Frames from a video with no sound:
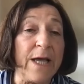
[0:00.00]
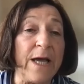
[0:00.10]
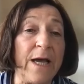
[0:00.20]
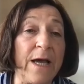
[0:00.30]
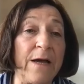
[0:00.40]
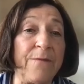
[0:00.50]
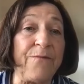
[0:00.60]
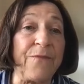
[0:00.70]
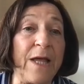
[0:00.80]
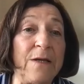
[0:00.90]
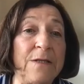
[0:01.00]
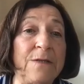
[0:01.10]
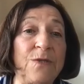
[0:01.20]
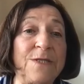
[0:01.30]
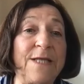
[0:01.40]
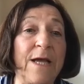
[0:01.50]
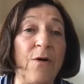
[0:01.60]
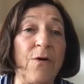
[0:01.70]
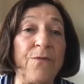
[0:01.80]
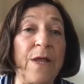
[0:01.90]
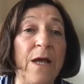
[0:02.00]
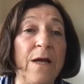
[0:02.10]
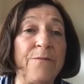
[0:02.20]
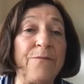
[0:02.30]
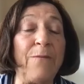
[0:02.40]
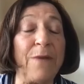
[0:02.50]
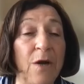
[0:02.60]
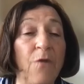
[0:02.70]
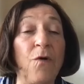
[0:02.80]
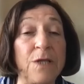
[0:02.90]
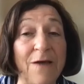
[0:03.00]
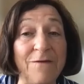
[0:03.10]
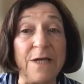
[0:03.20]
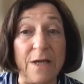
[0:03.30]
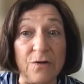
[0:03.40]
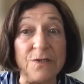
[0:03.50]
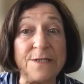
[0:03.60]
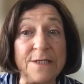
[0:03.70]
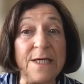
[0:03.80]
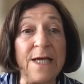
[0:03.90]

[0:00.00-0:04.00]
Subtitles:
And was there a bit over 11 years,